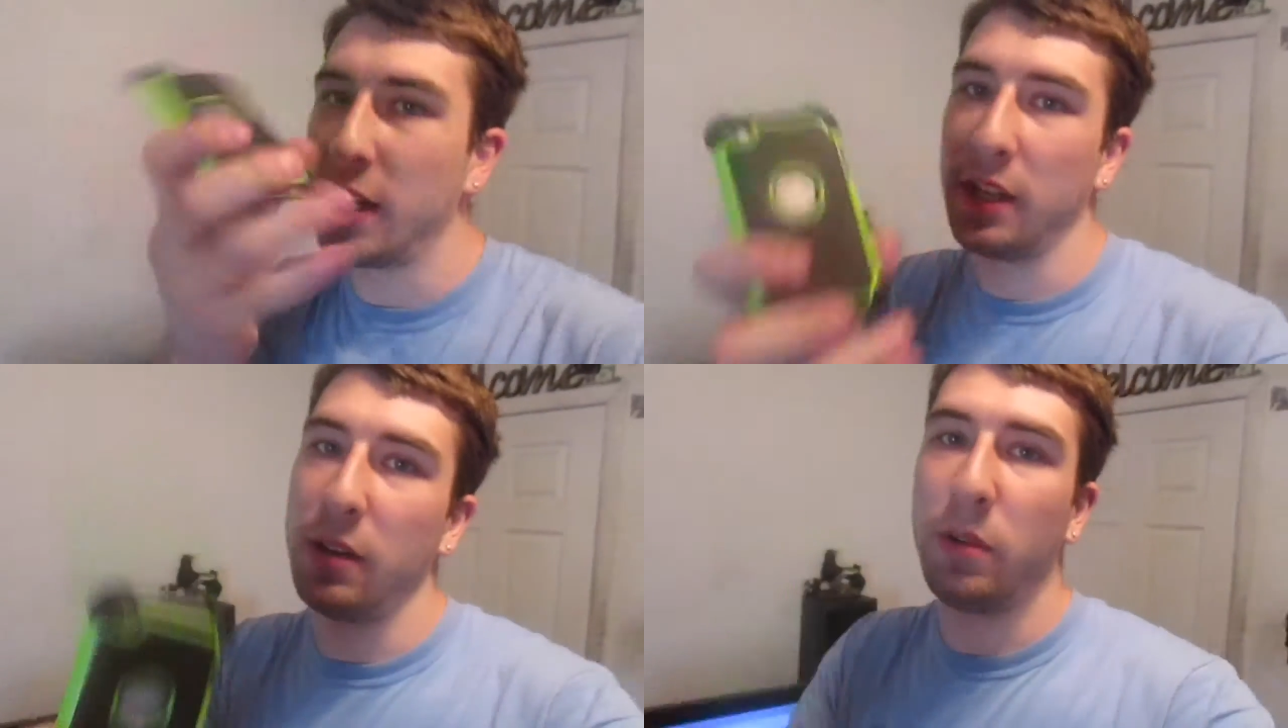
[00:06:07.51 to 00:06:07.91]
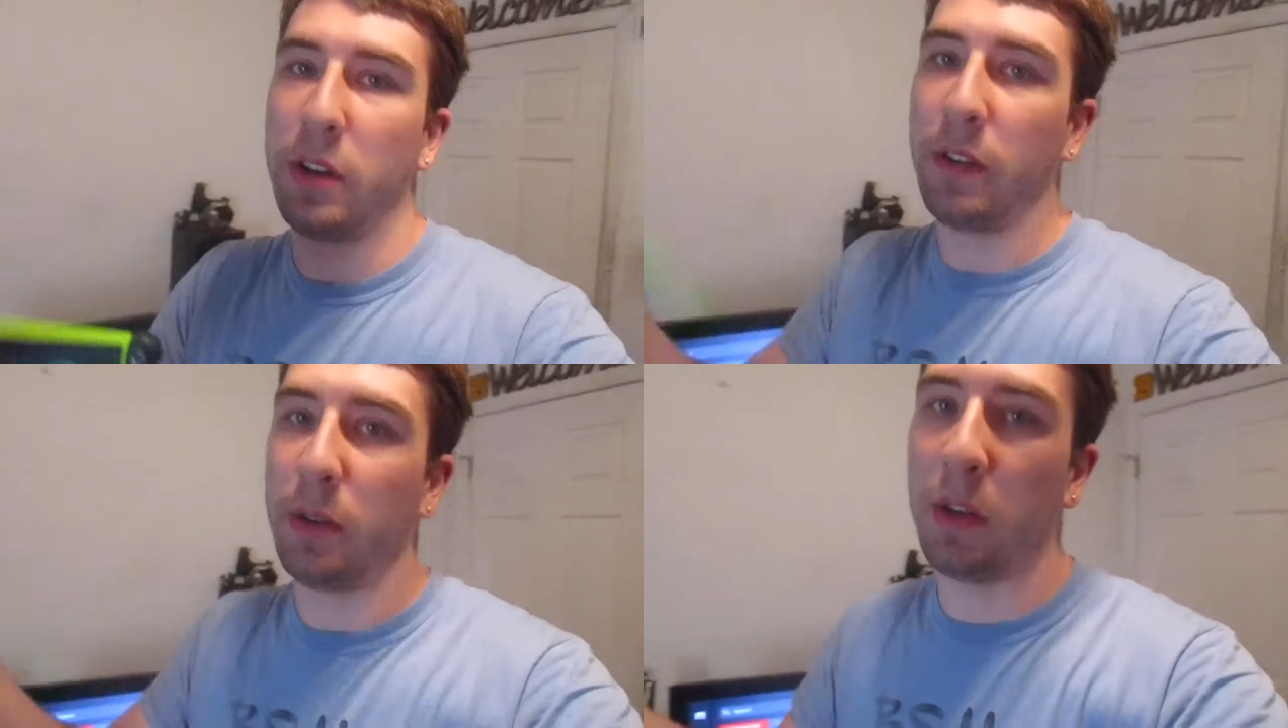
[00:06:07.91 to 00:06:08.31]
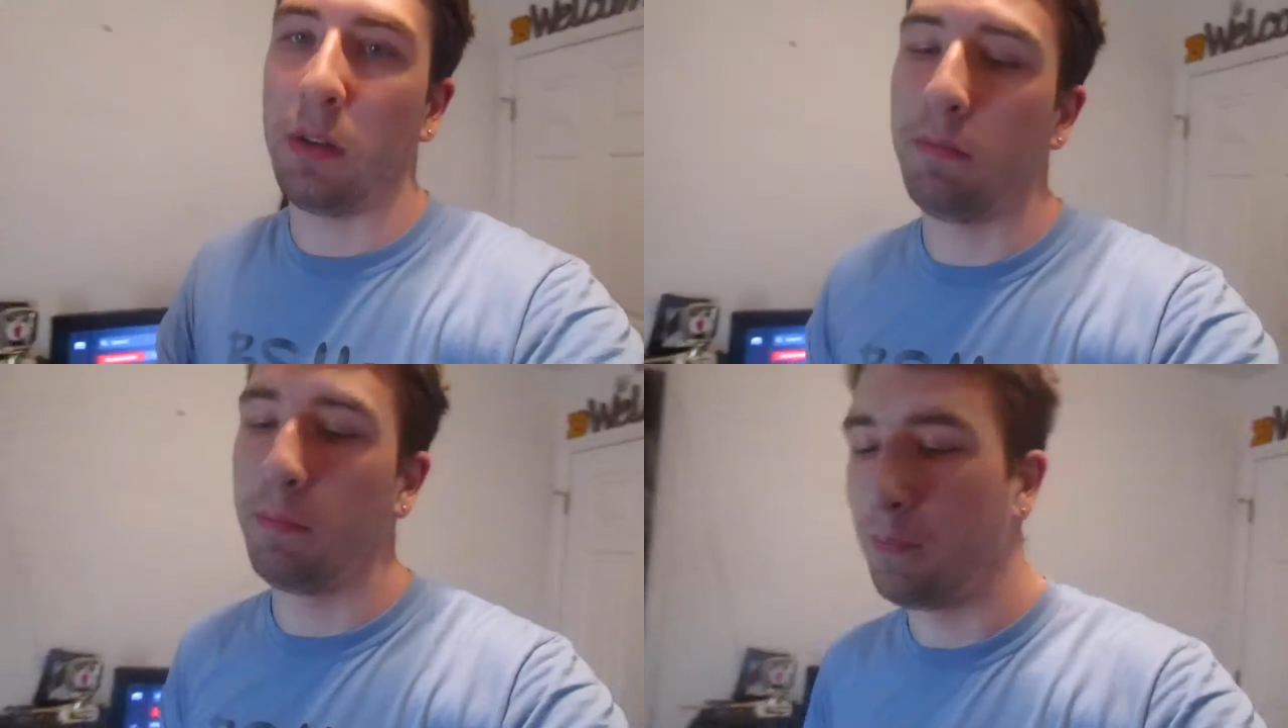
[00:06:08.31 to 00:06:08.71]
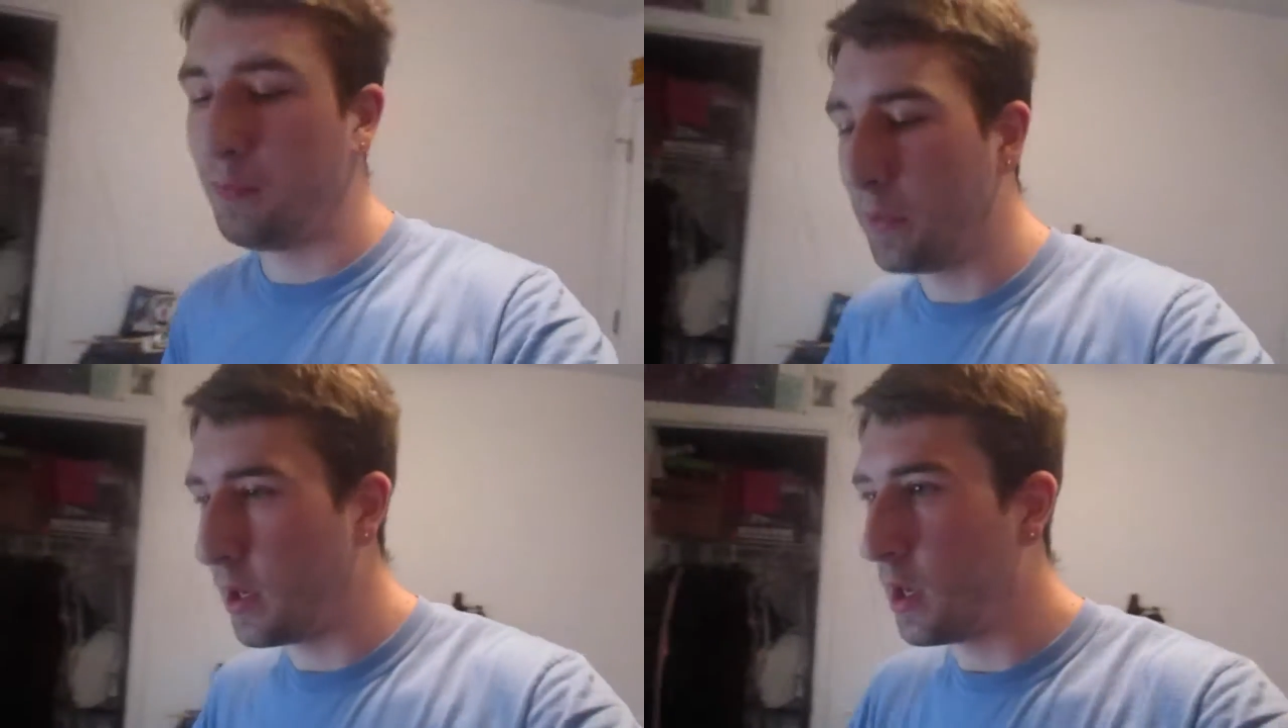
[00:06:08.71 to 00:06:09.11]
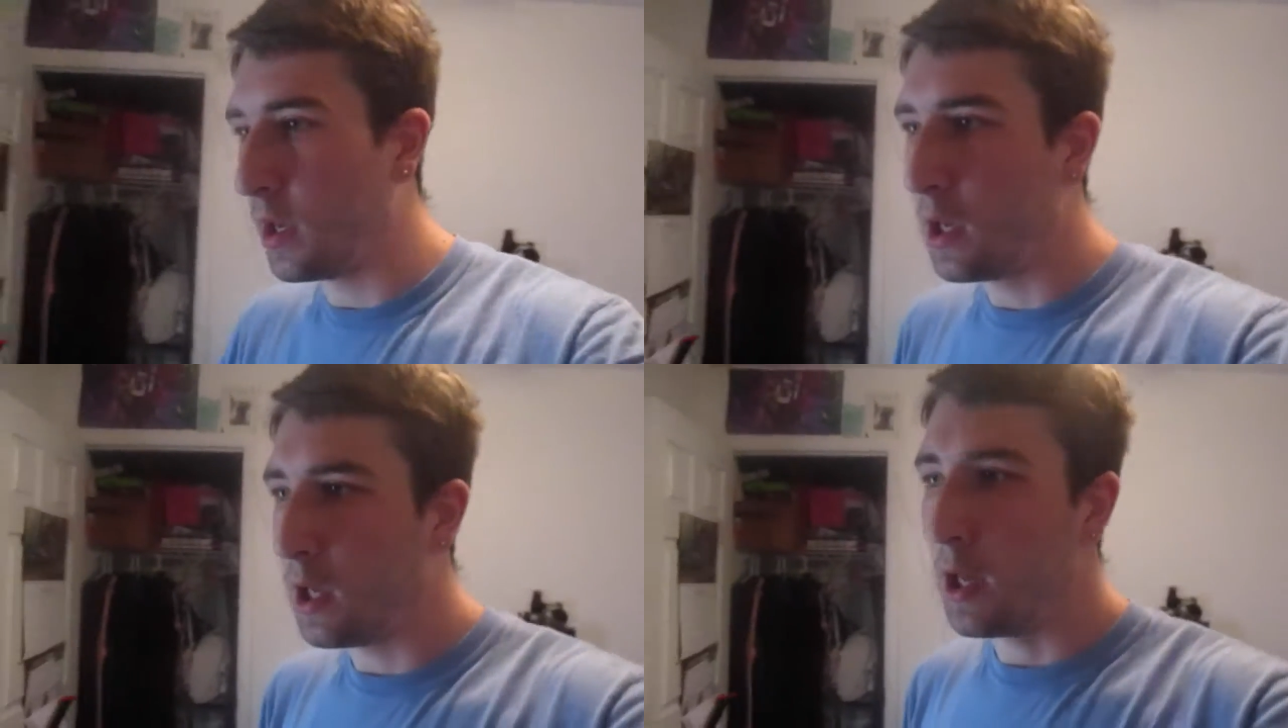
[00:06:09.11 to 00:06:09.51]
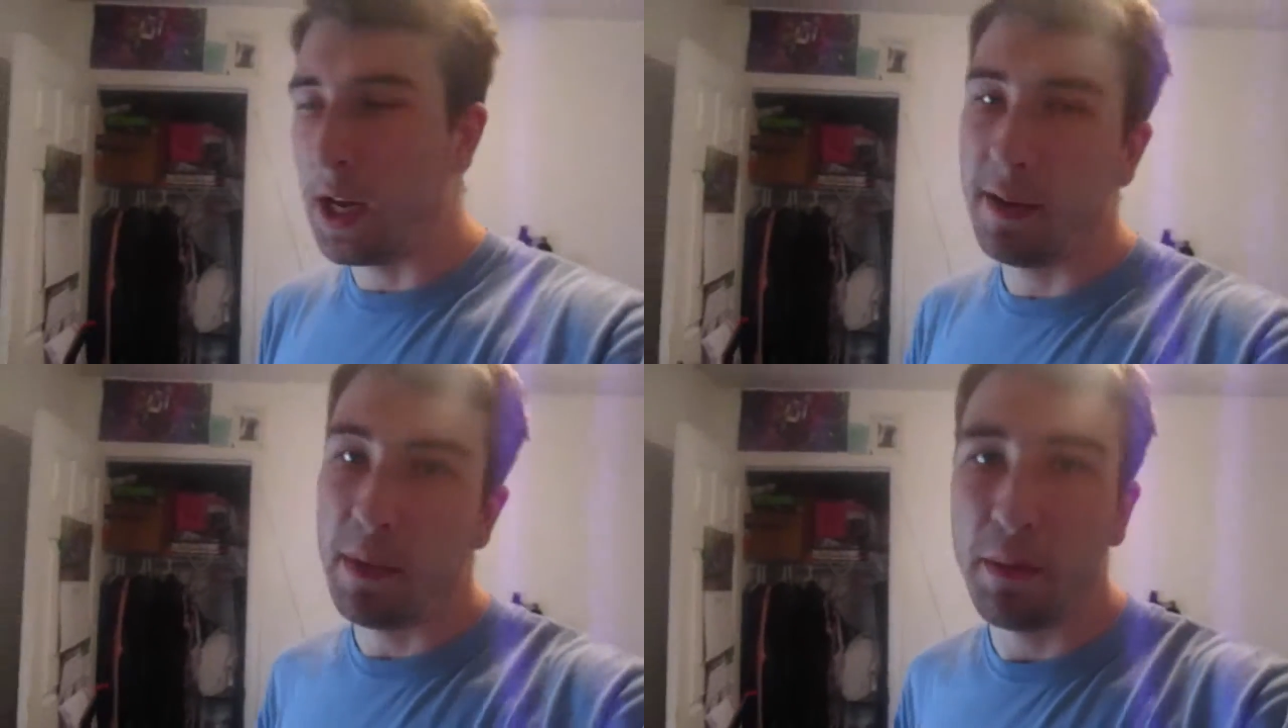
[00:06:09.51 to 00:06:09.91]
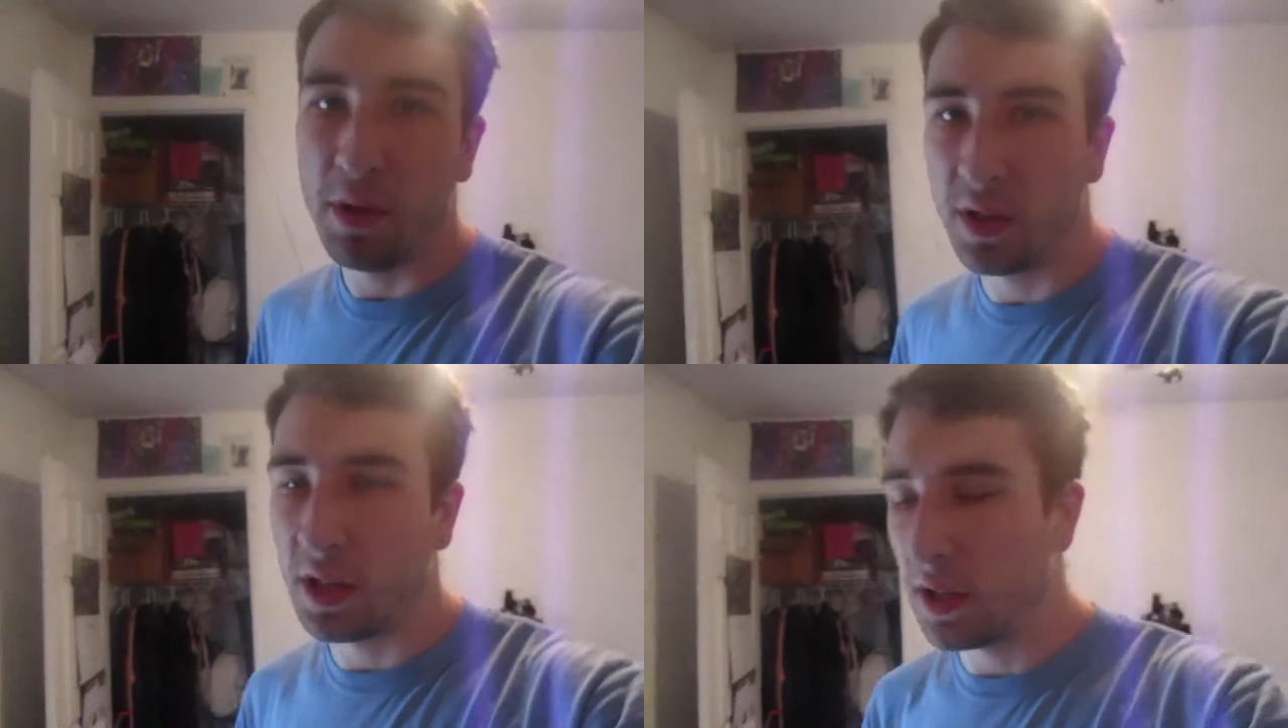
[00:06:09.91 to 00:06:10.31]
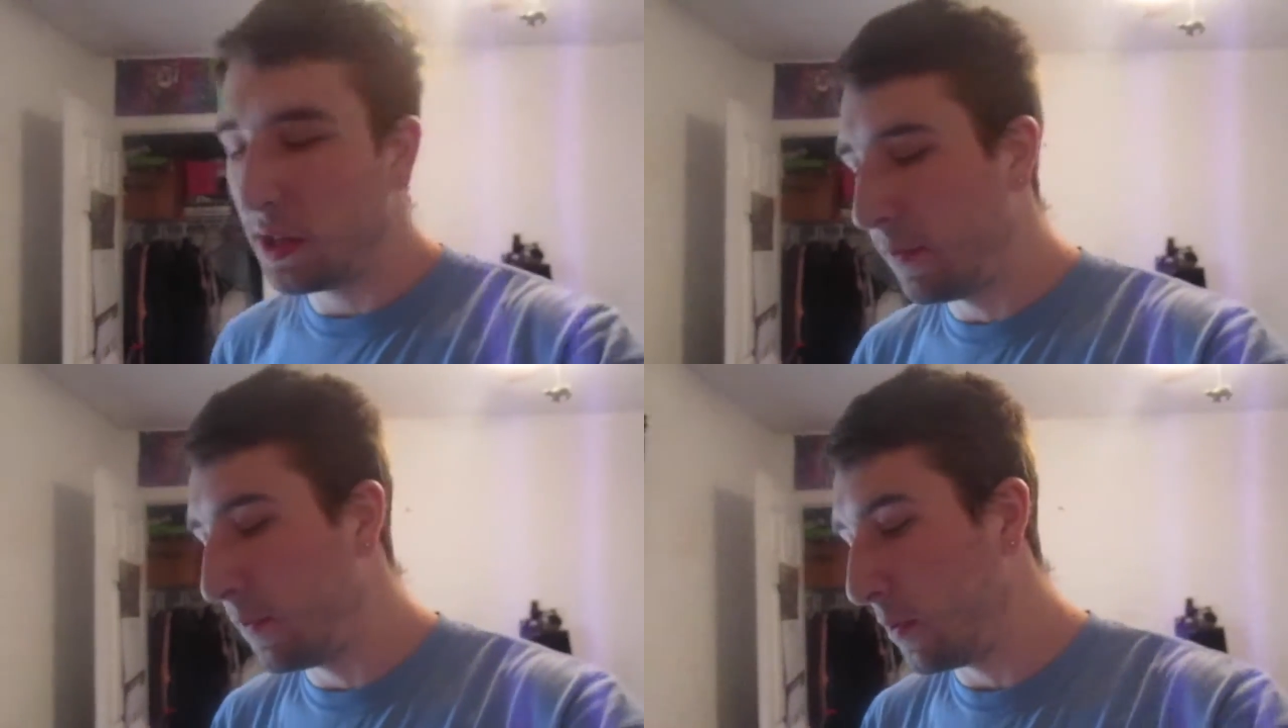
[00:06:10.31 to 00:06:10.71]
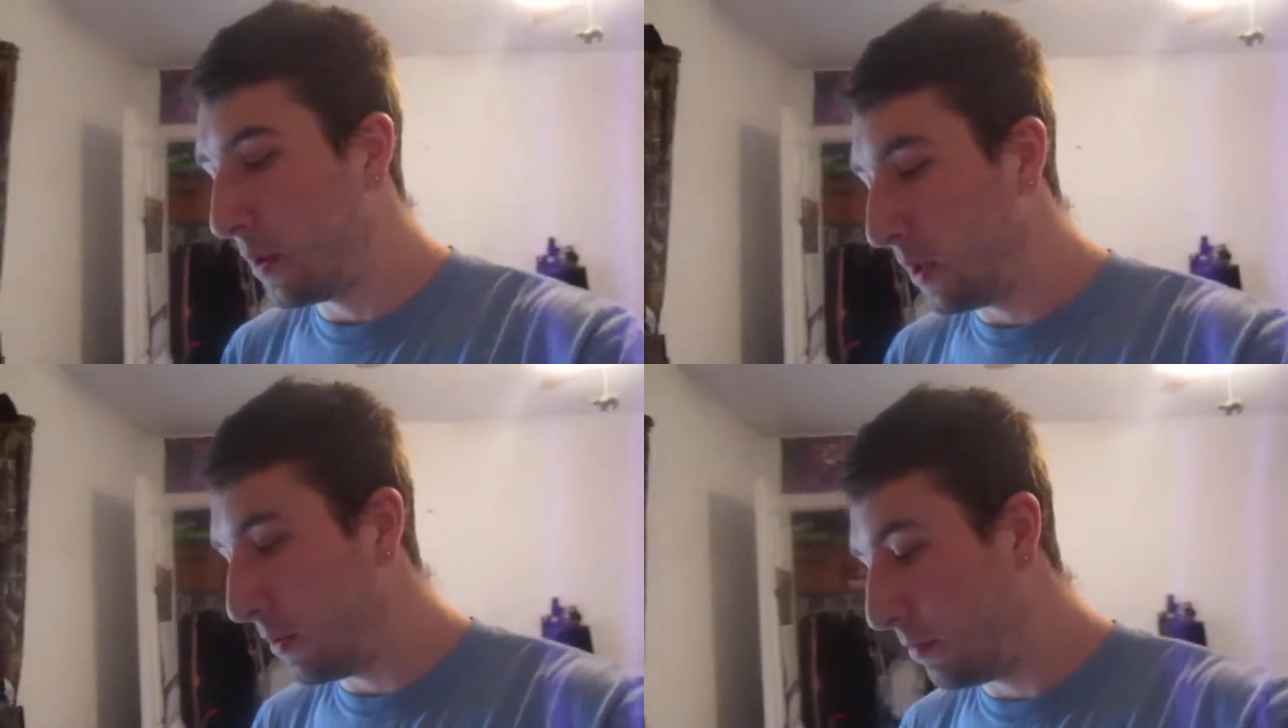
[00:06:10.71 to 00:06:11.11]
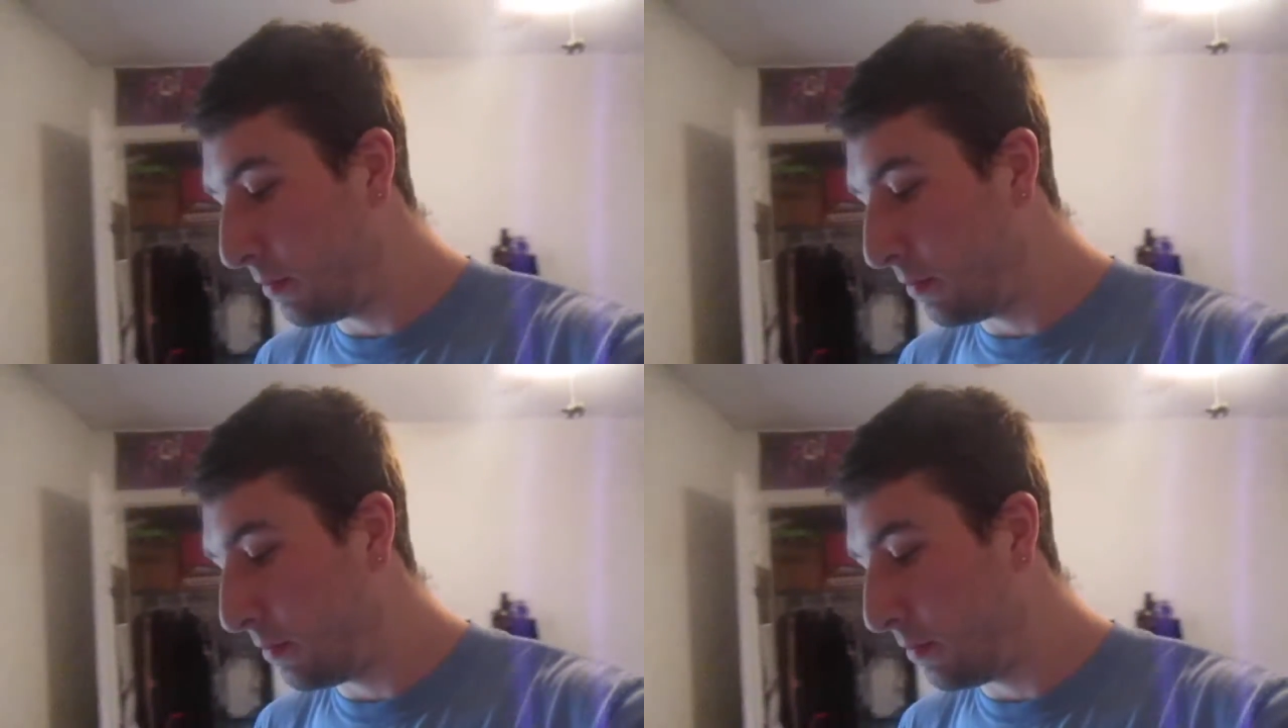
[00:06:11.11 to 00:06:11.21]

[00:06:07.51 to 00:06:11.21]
Not get rid of it, I mean, I have my music and stuff on it.